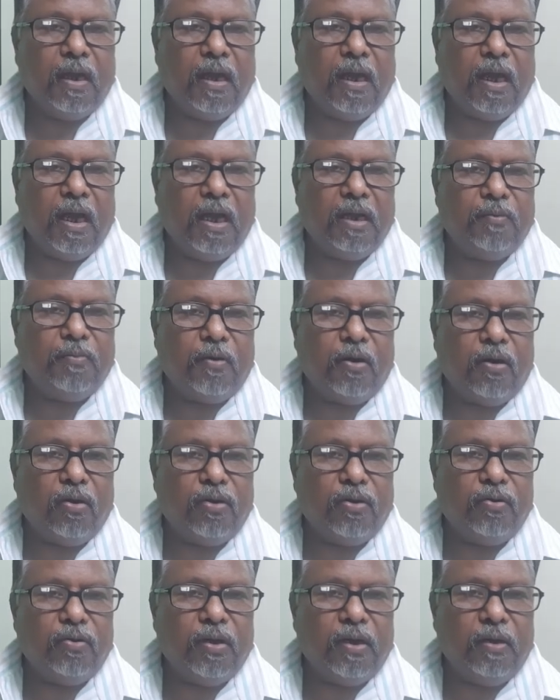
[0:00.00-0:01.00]
and brought
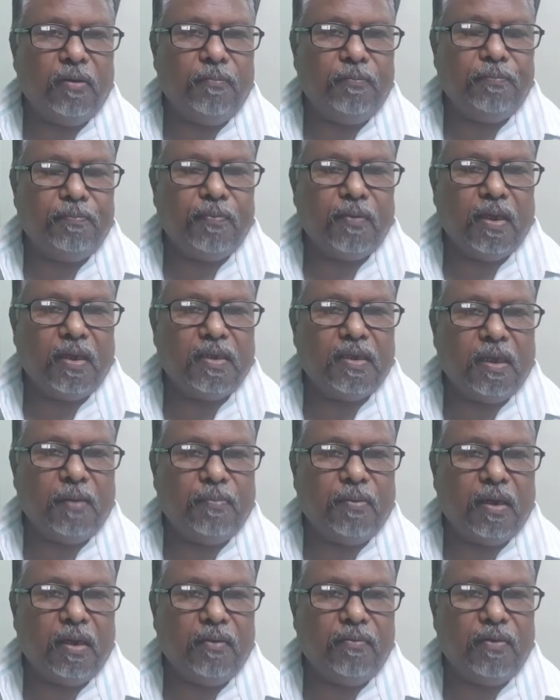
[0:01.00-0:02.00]
to the
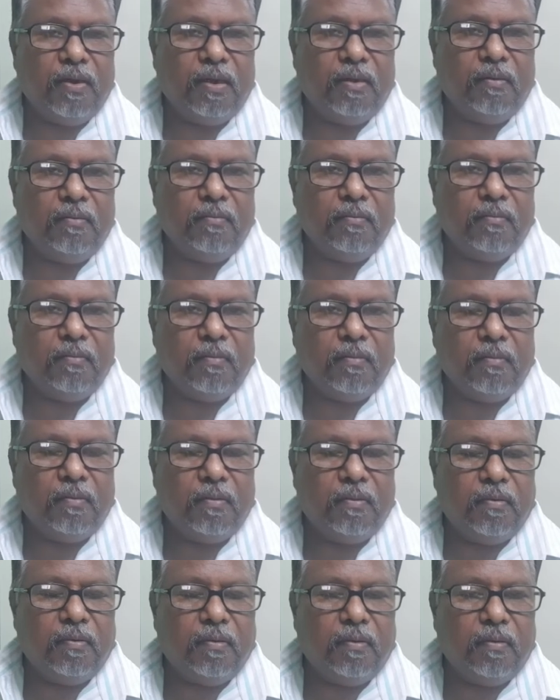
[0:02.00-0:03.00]
subclavian
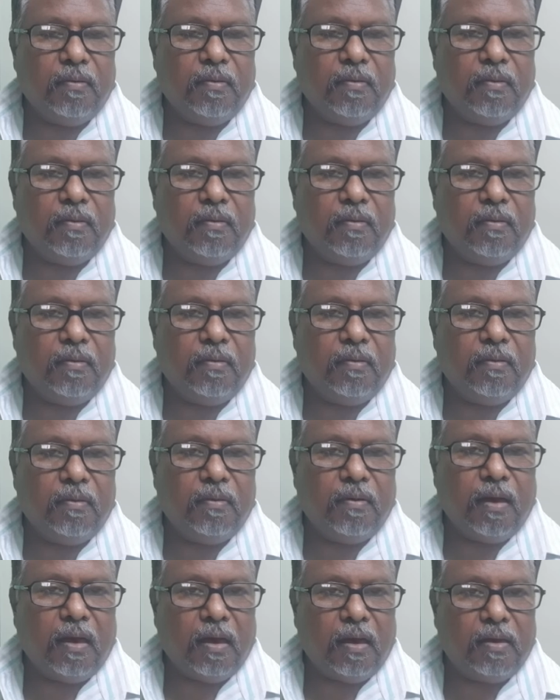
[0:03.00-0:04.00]

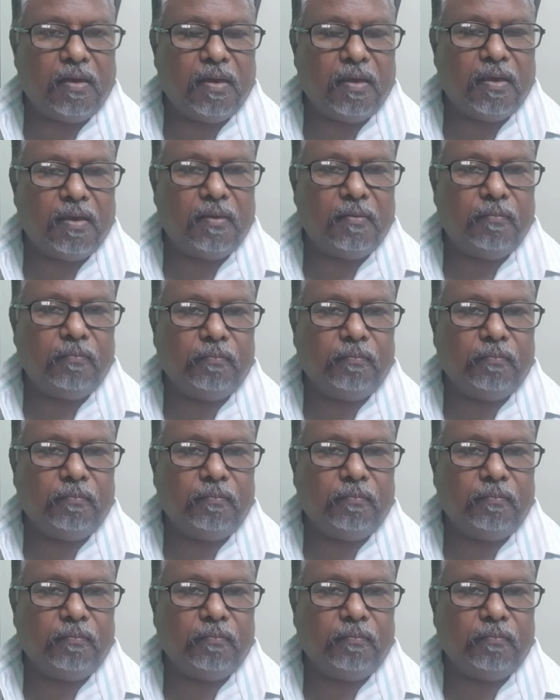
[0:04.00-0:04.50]
artery.